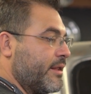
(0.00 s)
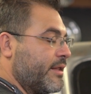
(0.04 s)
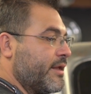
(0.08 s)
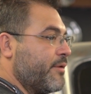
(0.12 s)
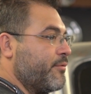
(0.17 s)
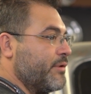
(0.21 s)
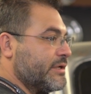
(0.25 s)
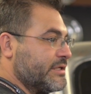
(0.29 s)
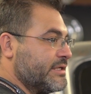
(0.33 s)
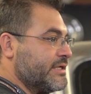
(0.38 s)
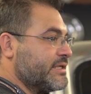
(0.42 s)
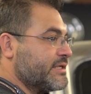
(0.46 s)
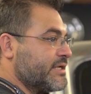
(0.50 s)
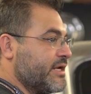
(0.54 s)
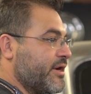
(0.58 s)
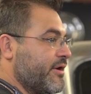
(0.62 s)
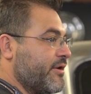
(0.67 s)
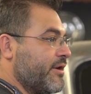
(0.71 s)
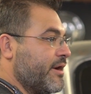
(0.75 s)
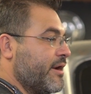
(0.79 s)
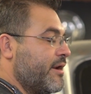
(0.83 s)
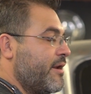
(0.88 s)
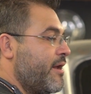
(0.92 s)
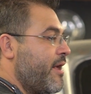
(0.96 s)
There was a
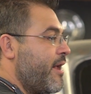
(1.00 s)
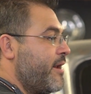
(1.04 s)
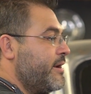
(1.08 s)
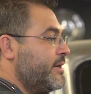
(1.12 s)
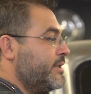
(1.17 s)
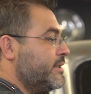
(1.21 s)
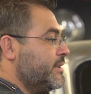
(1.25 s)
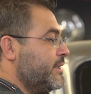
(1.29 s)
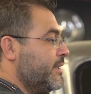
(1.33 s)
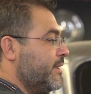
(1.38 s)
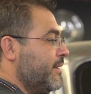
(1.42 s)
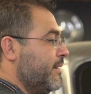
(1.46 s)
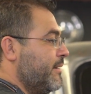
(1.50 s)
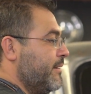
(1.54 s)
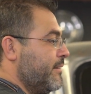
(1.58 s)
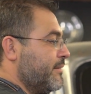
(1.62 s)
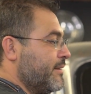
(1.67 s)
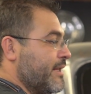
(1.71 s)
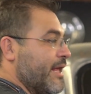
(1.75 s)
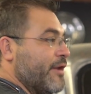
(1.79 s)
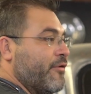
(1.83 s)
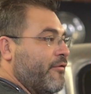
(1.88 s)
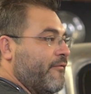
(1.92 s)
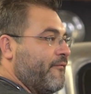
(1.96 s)
square.
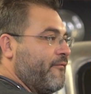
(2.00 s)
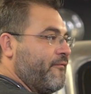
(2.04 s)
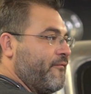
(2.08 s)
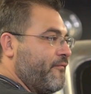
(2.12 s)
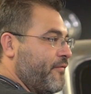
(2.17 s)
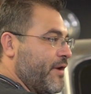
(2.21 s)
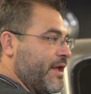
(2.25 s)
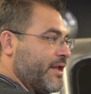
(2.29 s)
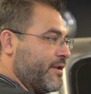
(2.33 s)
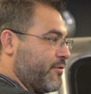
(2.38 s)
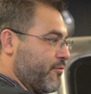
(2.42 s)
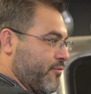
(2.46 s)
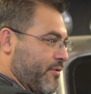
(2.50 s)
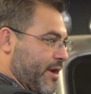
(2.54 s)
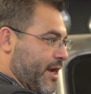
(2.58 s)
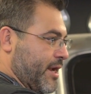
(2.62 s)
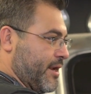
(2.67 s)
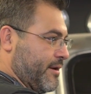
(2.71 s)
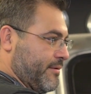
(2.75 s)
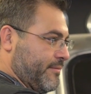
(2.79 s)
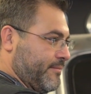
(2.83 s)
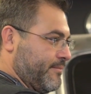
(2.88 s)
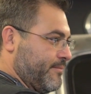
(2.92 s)
They don't fit right.